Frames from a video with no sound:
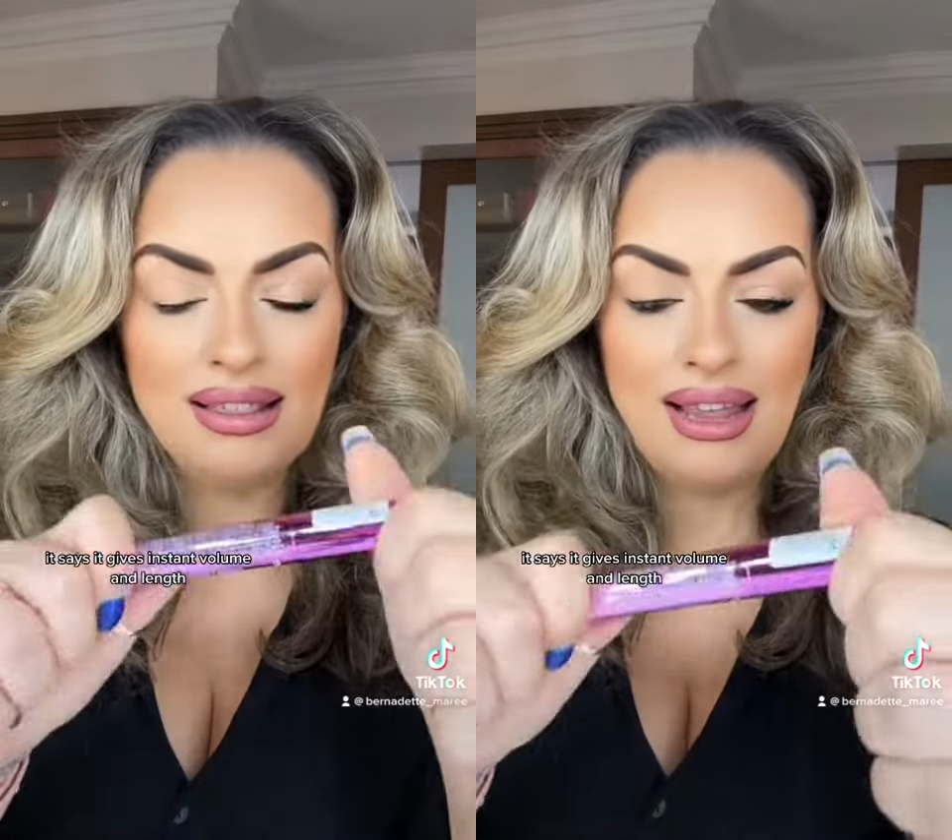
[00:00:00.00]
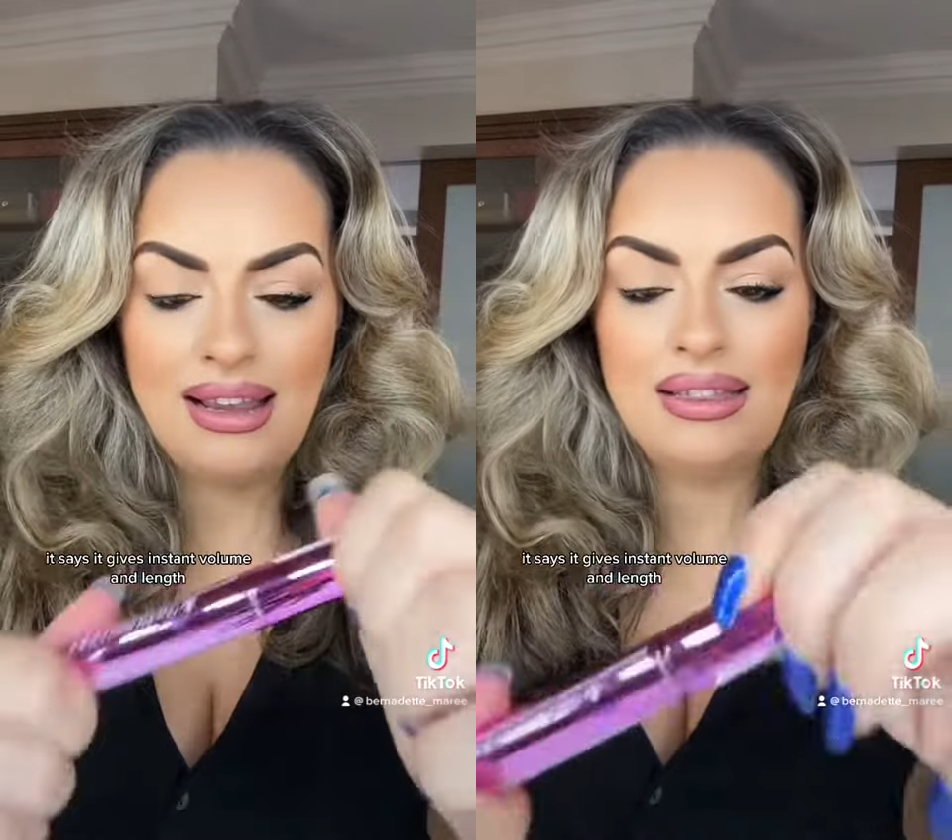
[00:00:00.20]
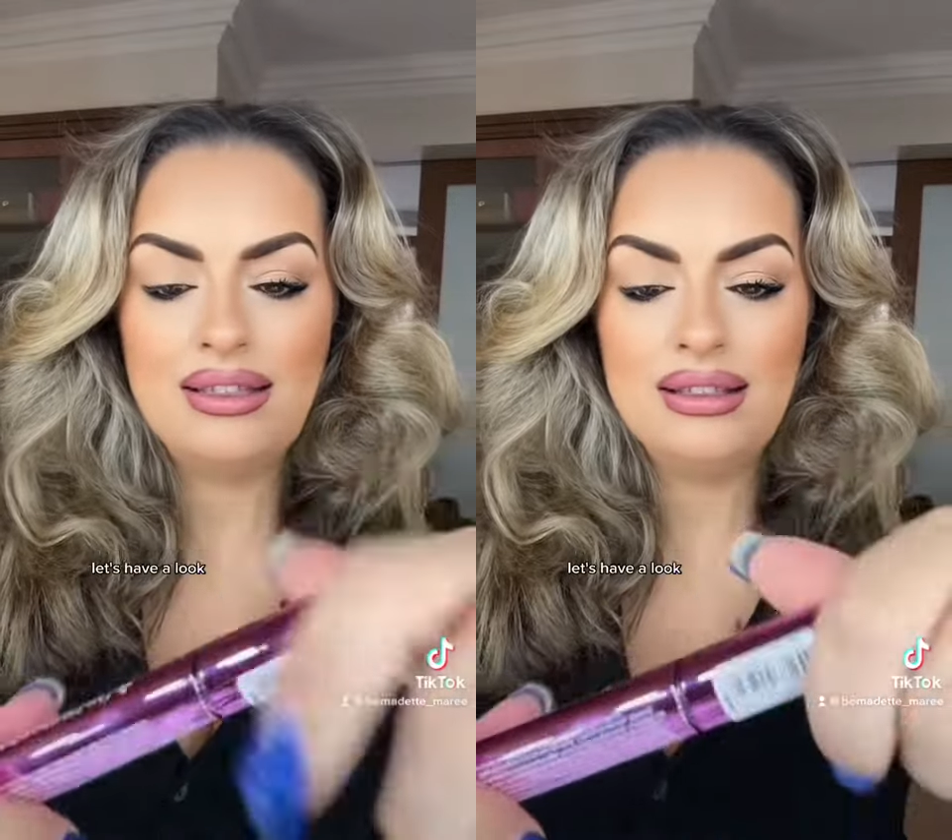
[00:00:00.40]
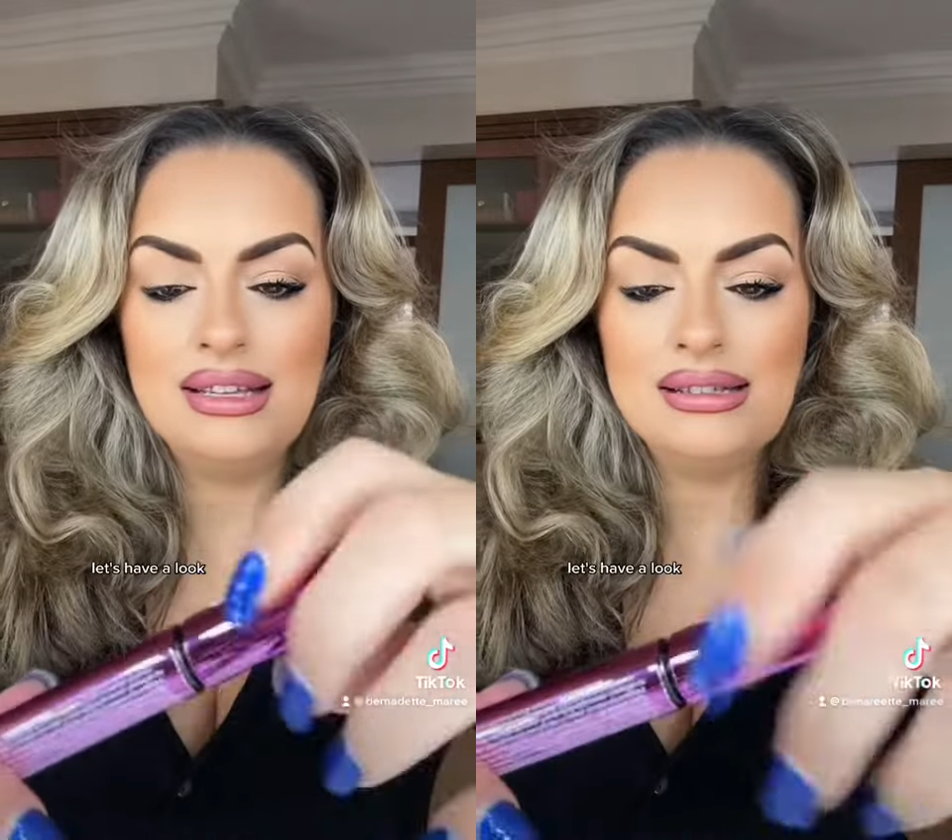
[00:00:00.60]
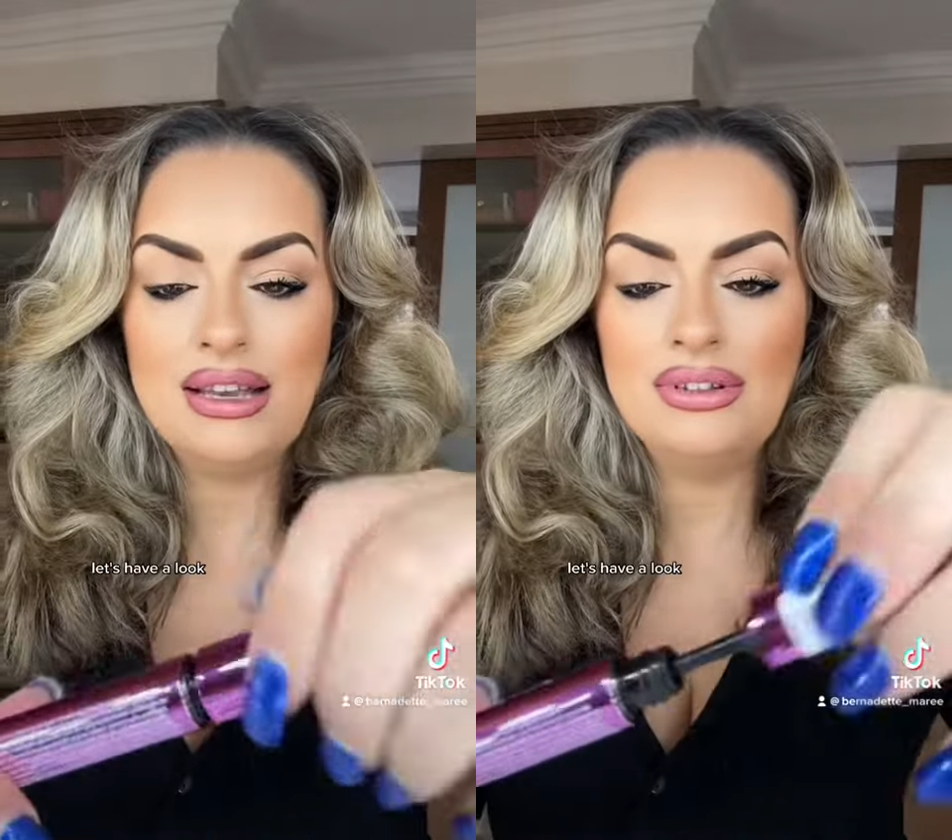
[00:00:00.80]
length.
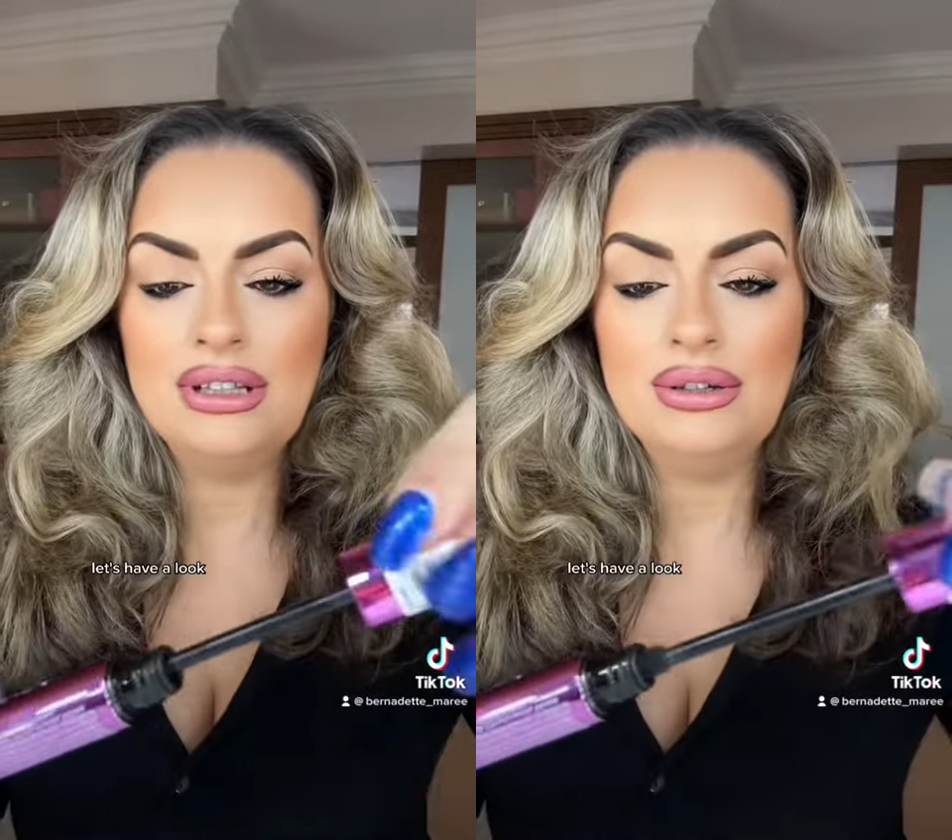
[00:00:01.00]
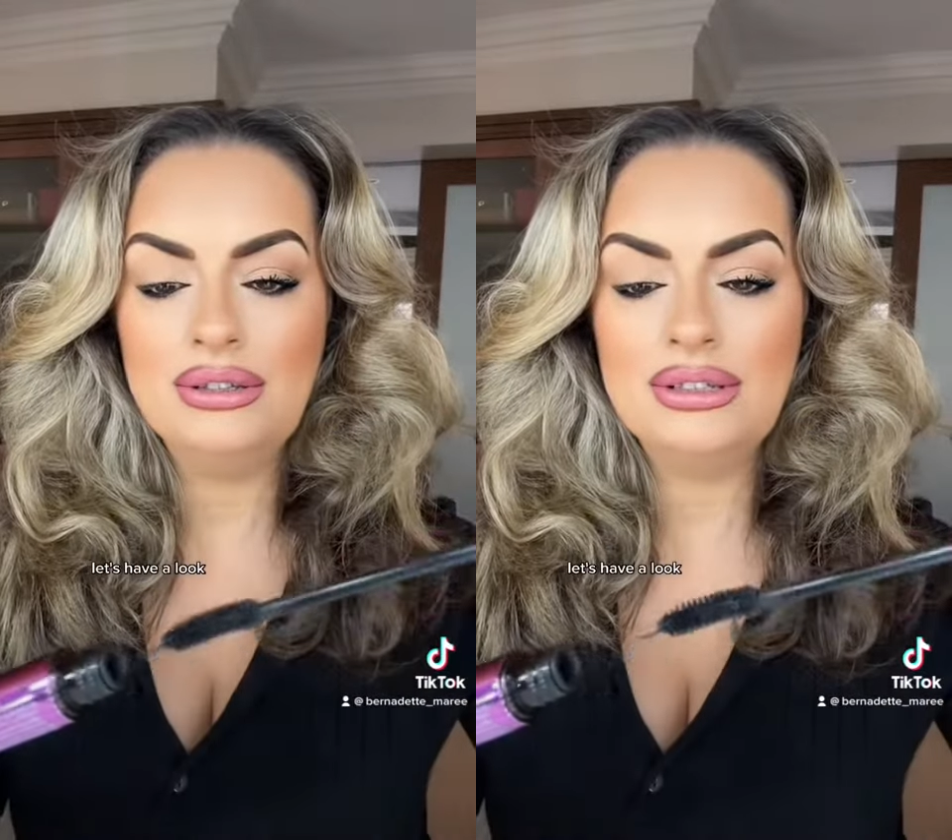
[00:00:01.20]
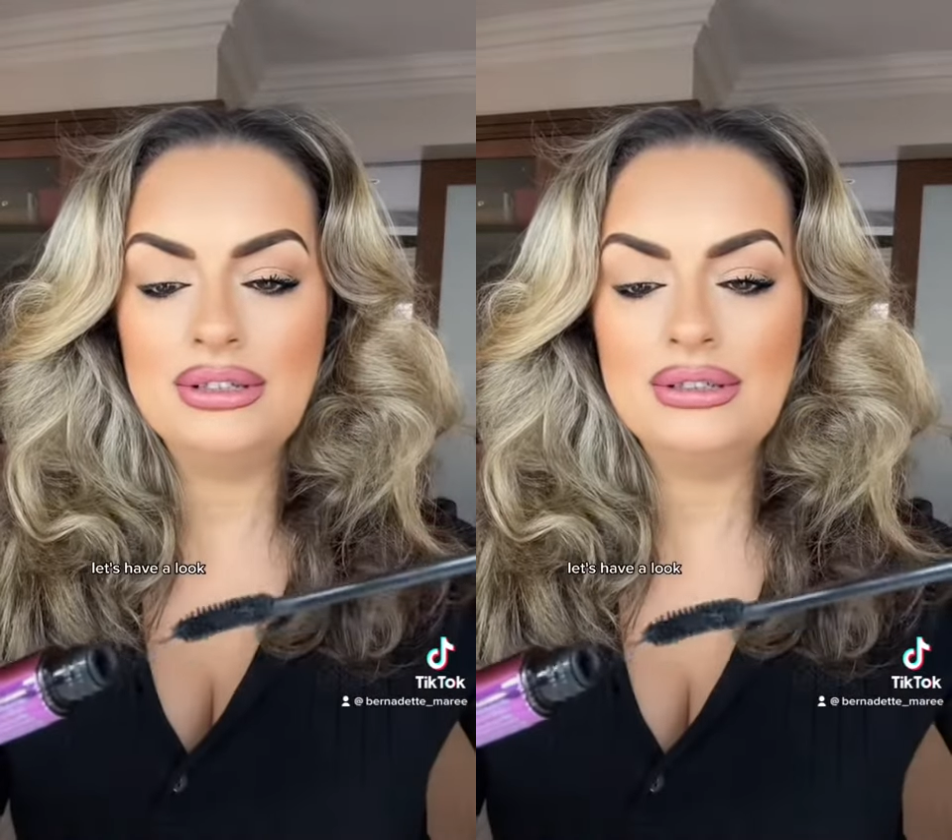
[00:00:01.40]
Let's have a look.